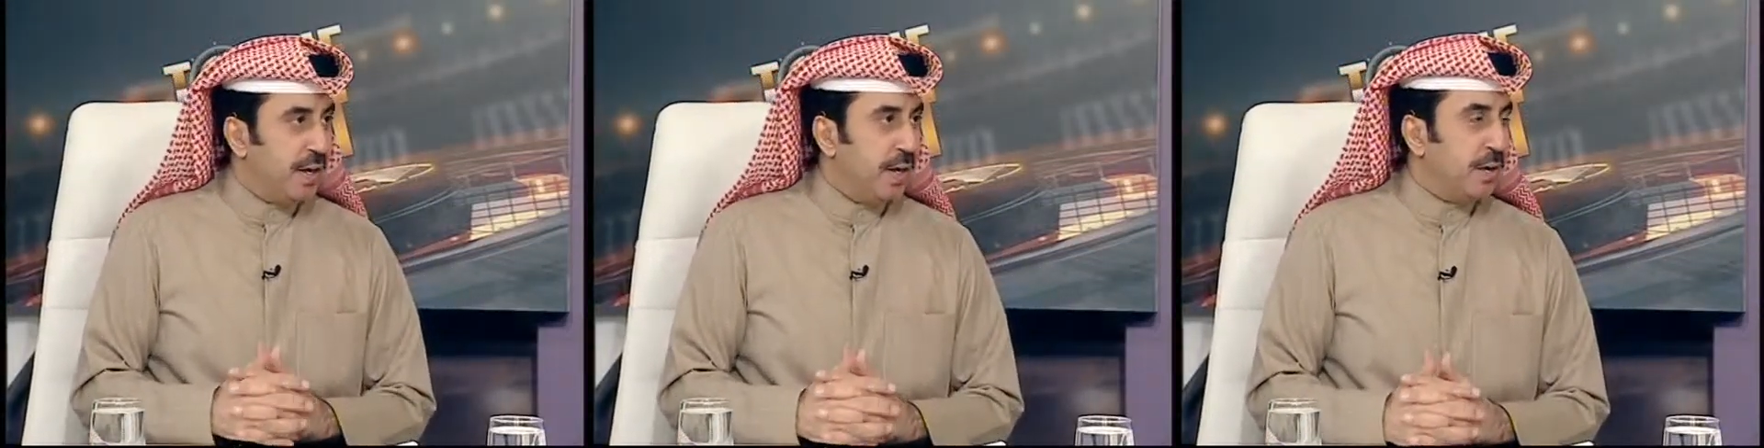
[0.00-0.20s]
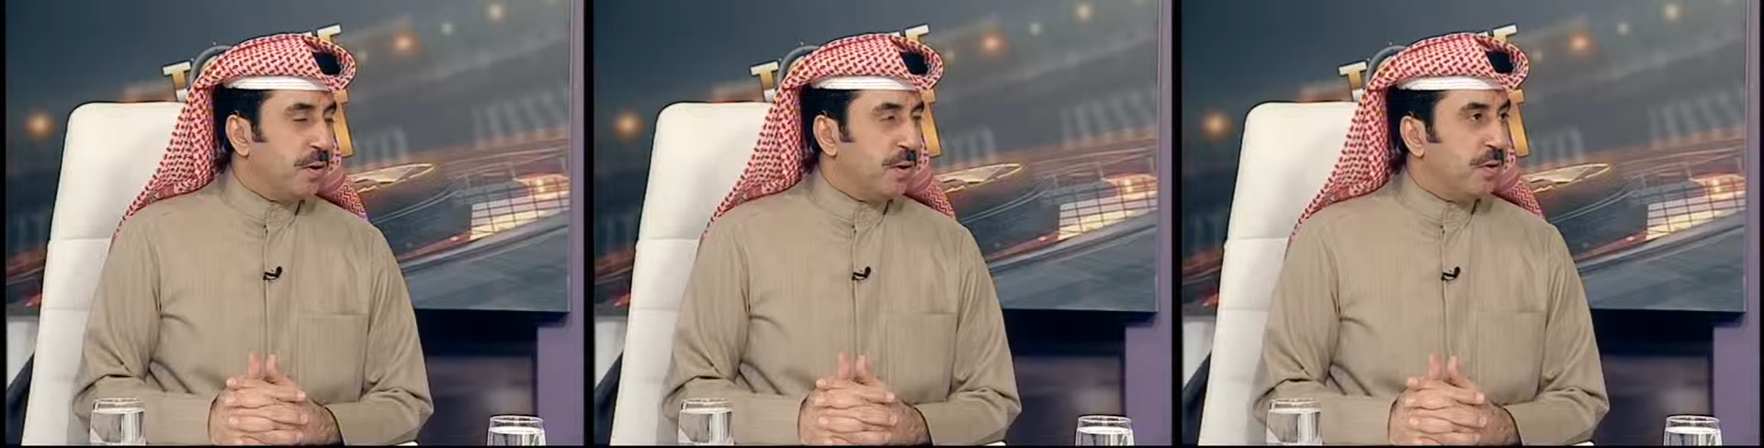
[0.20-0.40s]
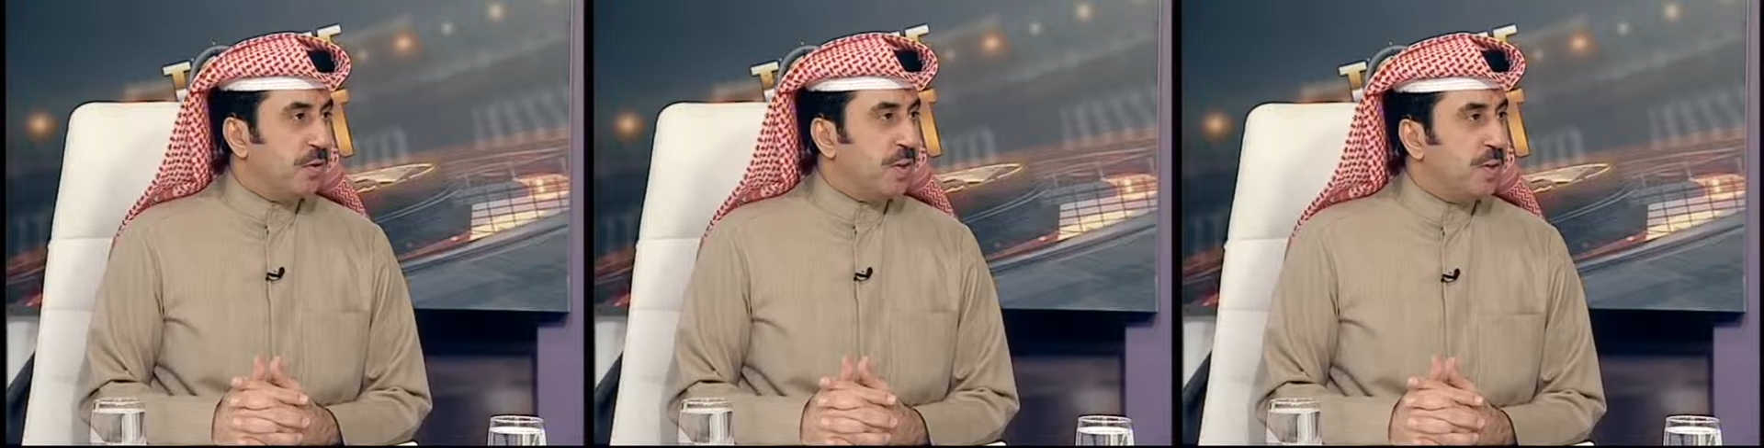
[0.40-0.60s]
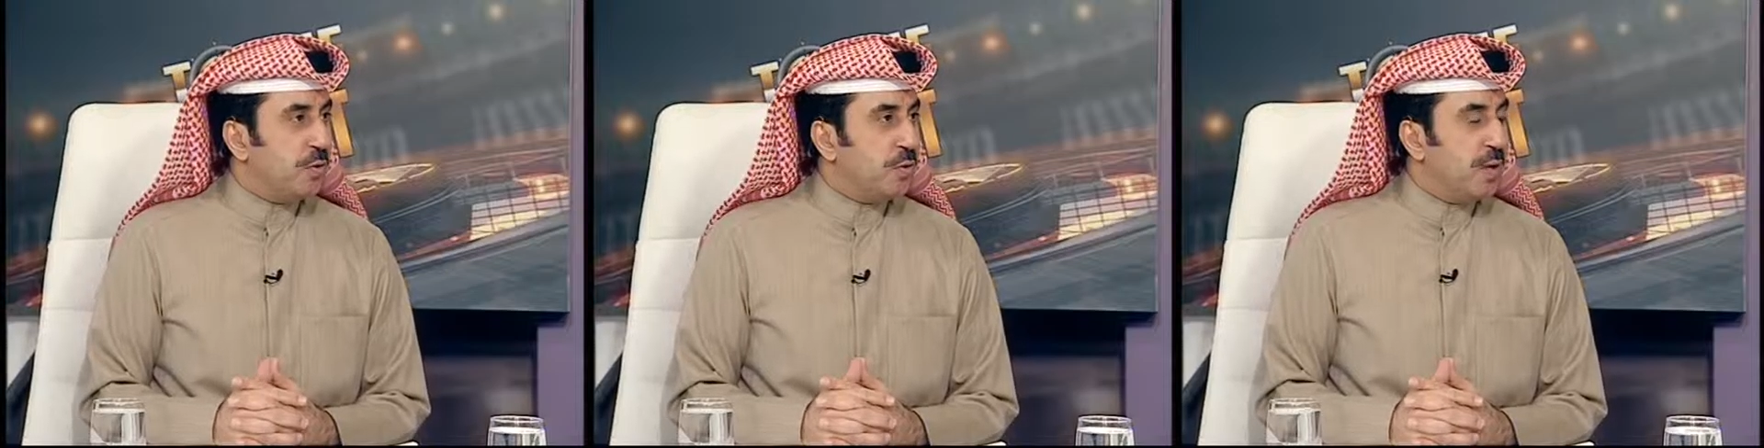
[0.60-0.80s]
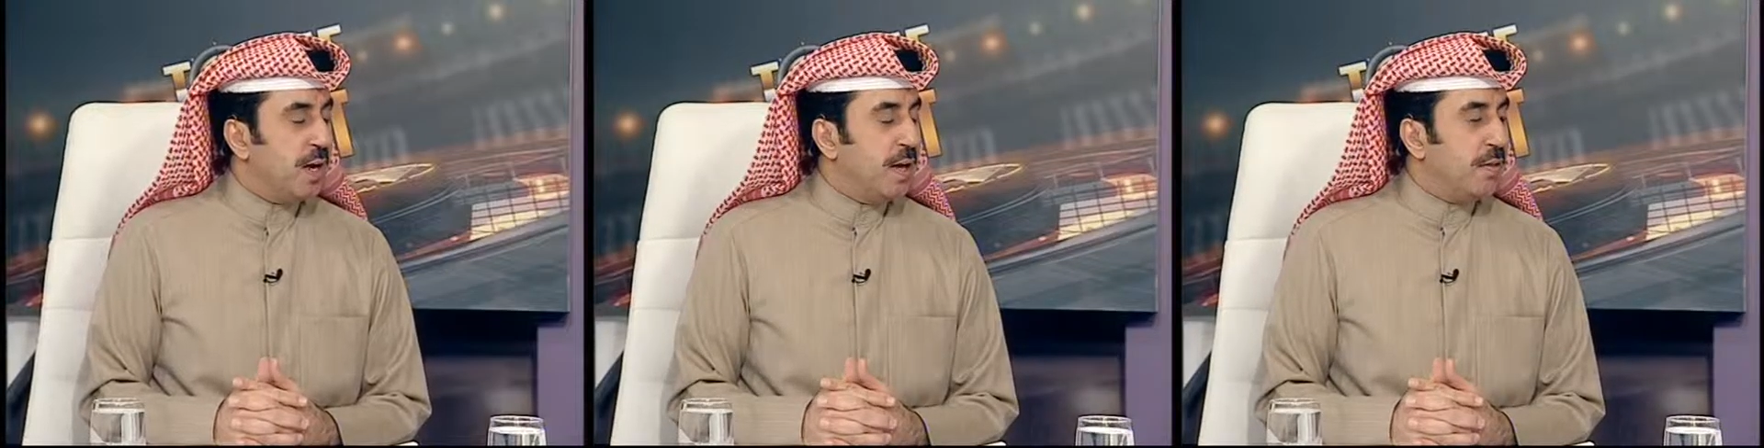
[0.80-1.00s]
there they
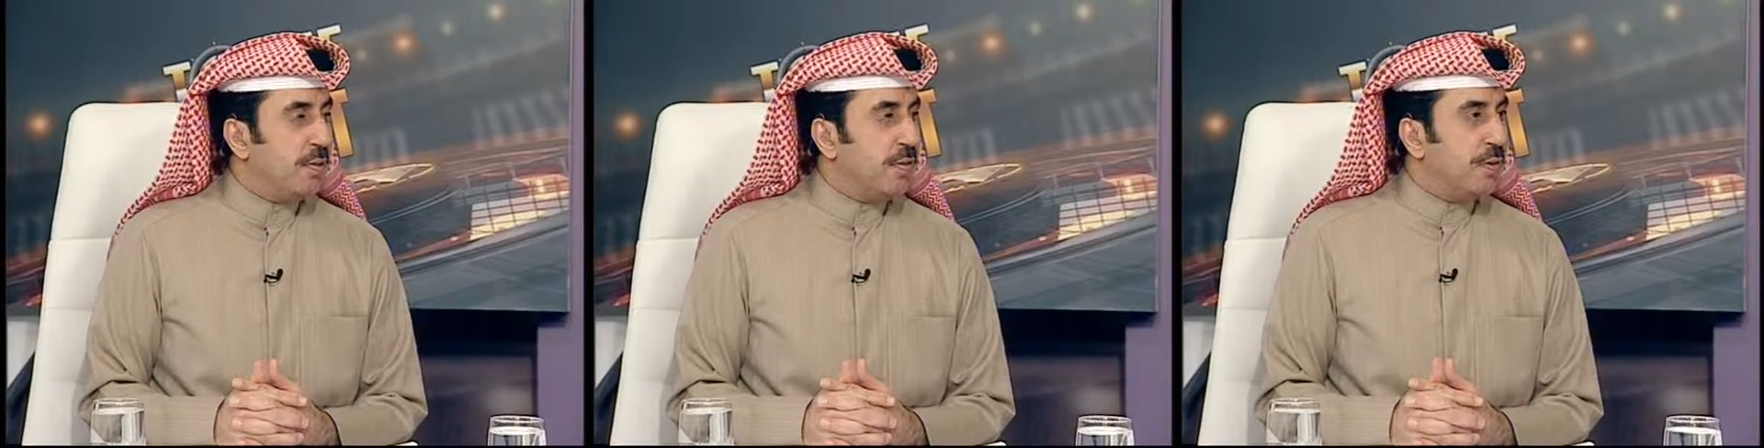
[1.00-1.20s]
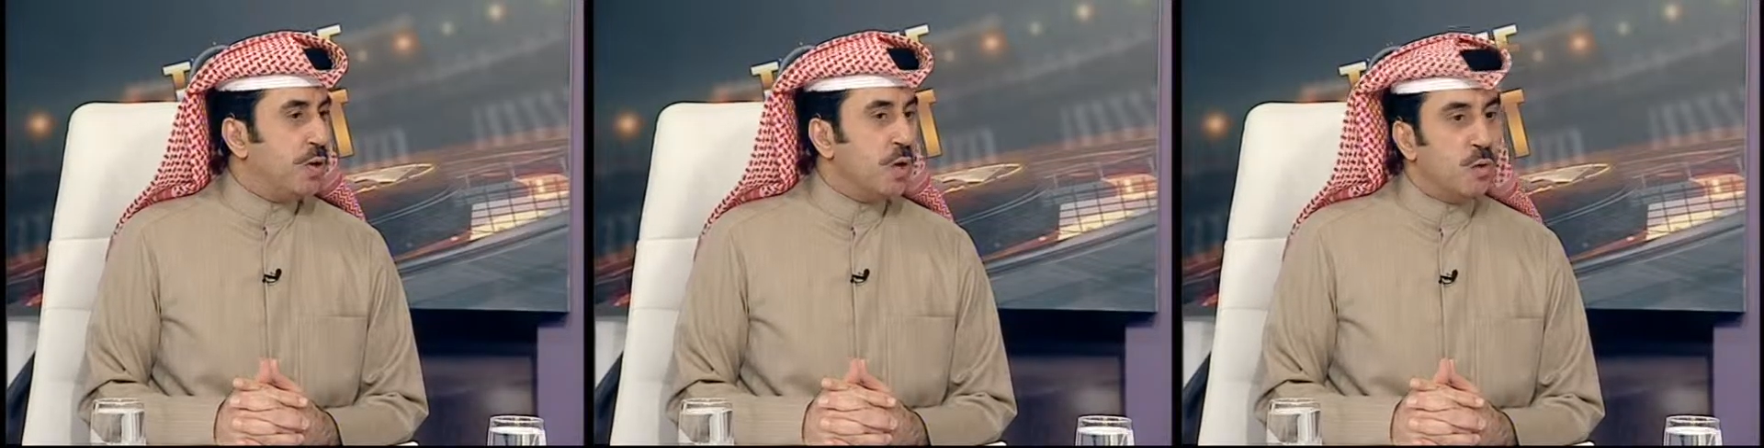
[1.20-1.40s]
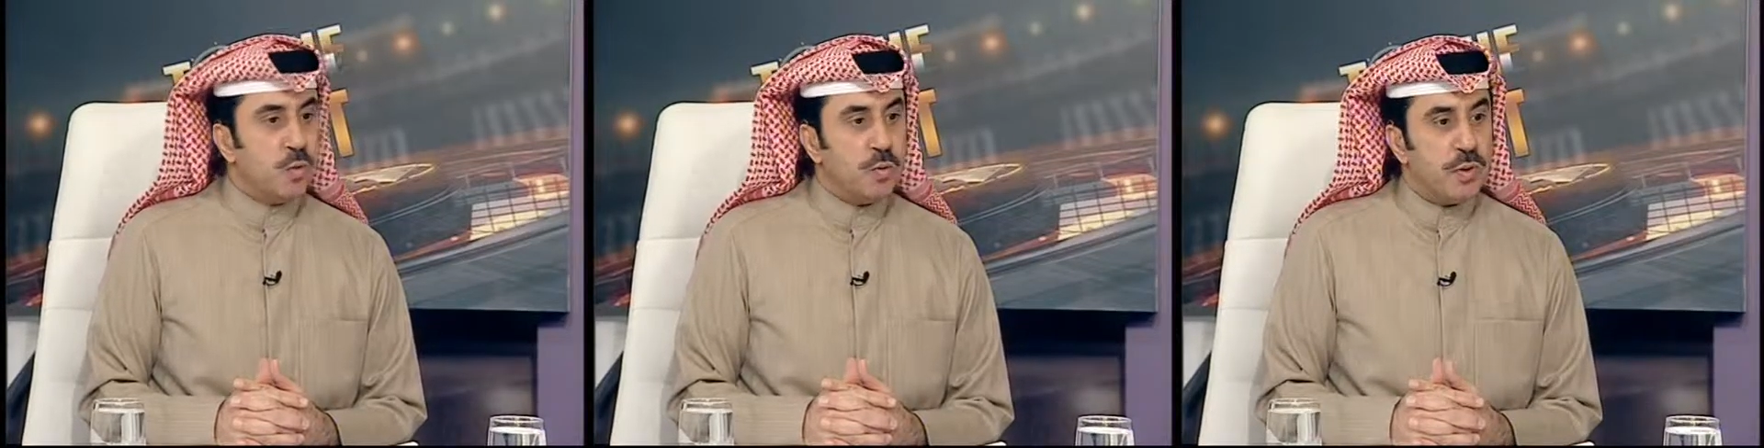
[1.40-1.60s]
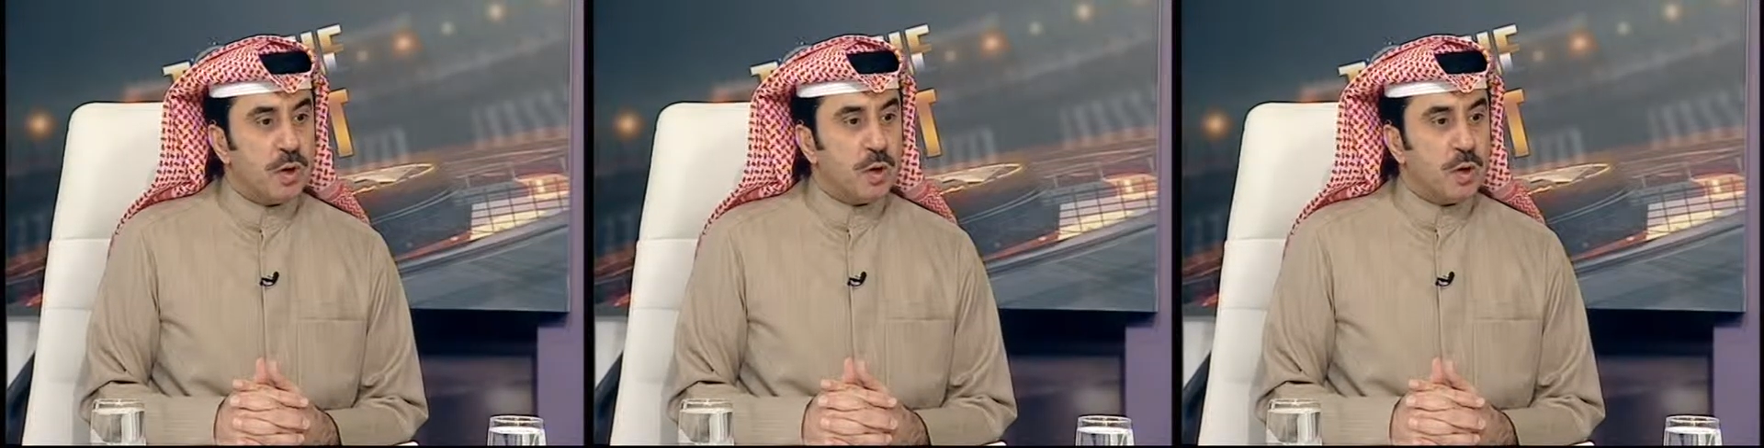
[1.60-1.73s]
do not know